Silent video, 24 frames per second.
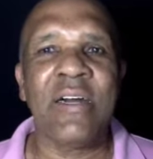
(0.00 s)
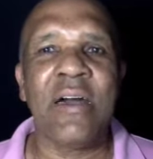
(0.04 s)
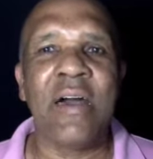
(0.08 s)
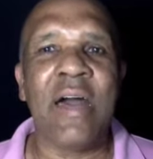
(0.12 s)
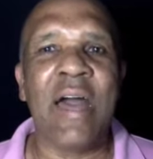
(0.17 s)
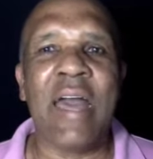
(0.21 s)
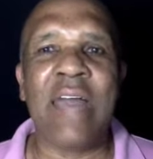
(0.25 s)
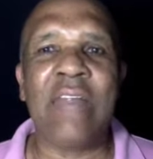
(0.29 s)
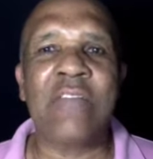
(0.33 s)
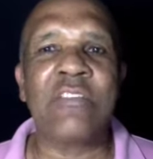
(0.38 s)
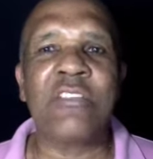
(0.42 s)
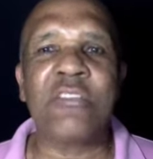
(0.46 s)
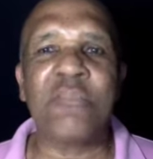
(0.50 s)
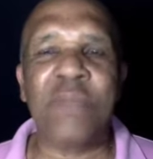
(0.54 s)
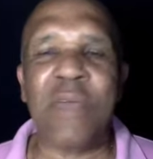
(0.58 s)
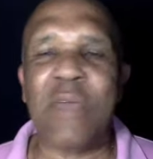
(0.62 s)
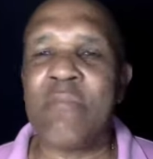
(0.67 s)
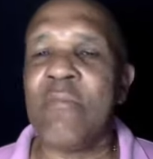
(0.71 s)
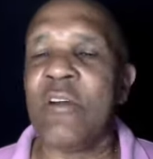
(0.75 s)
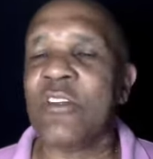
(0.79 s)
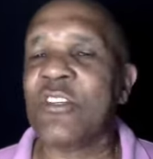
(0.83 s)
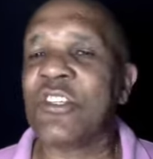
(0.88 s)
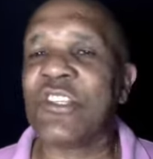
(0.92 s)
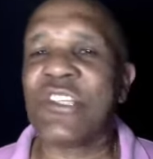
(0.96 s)
and spend
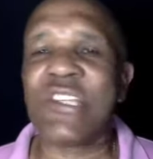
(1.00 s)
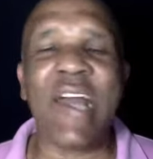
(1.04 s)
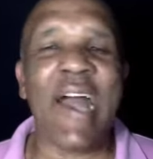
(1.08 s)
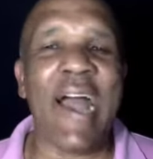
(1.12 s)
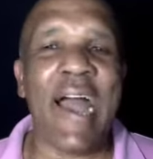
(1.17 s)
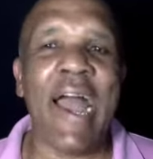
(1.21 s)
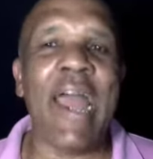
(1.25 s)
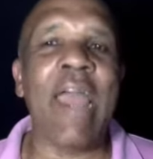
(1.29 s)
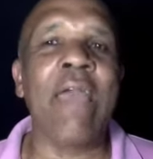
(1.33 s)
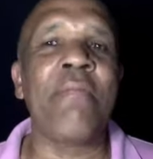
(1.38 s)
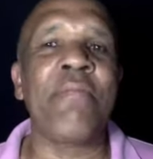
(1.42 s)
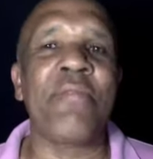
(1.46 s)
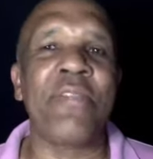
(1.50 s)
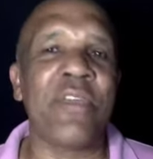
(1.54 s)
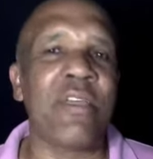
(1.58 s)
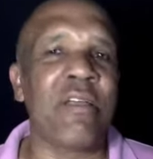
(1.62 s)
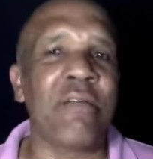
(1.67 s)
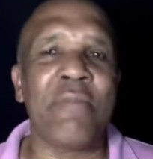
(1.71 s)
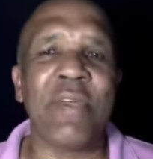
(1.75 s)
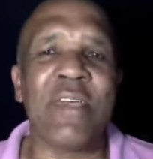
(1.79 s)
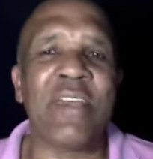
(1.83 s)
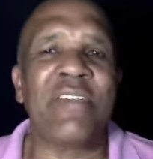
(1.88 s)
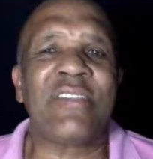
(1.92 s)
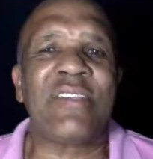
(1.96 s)
much time there,
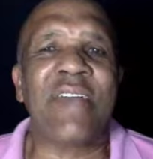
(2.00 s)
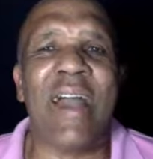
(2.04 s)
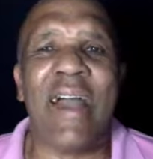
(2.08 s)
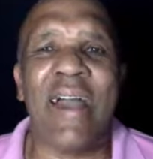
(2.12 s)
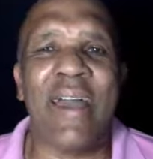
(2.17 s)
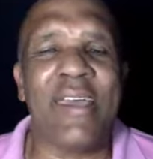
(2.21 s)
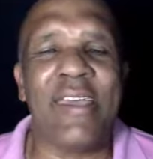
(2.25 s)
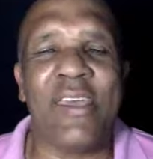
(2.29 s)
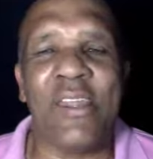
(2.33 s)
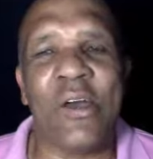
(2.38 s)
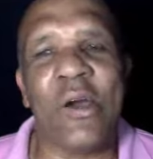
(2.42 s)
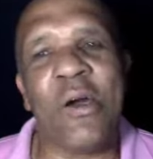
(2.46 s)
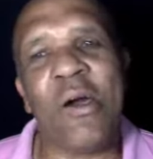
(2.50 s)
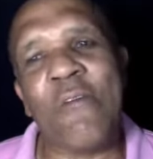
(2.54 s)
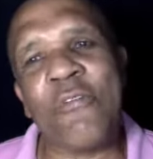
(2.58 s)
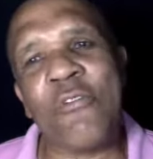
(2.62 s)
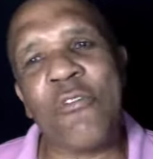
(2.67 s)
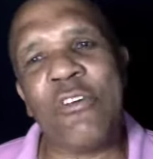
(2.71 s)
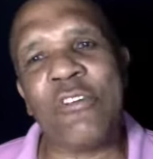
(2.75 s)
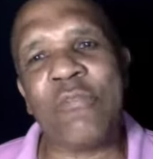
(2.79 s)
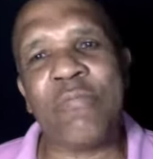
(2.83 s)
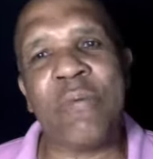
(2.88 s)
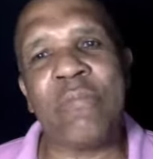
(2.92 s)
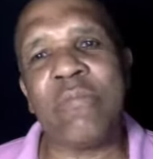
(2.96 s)
because of
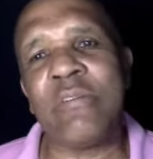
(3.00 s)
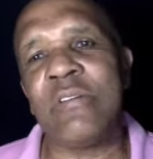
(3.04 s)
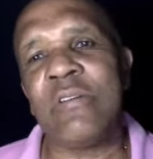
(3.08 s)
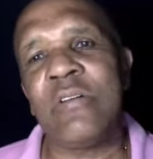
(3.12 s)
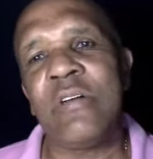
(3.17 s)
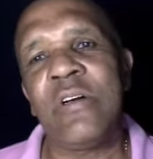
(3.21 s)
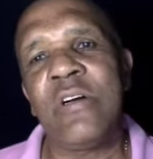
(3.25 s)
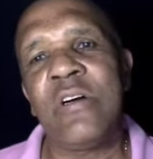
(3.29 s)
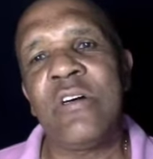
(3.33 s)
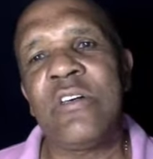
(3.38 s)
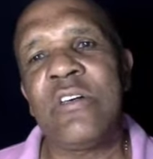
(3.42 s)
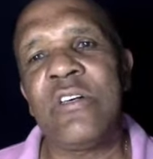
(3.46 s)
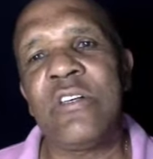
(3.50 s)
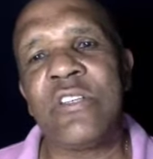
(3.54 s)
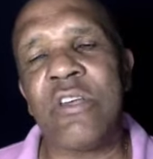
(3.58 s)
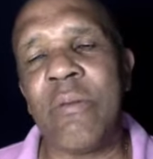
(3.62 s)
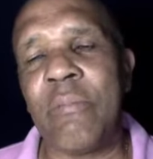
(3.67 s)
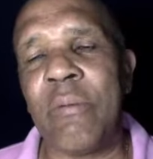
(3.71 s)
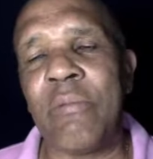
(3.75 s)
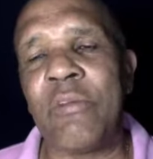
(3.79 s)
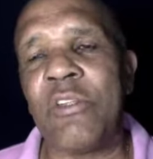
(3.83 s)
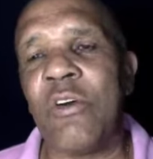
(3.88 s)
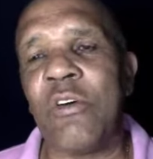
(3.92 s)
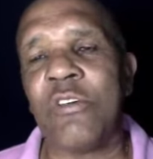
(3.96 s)
course some
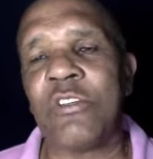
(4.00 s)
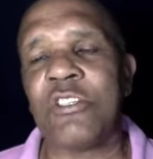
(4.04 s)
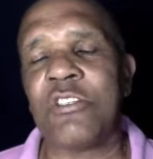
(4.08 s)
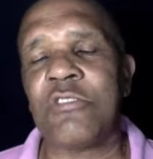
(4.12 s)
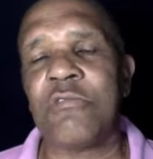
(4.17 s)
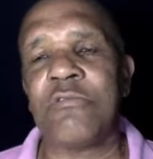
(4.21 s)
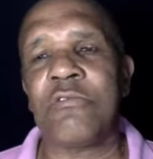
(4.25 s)
people don't.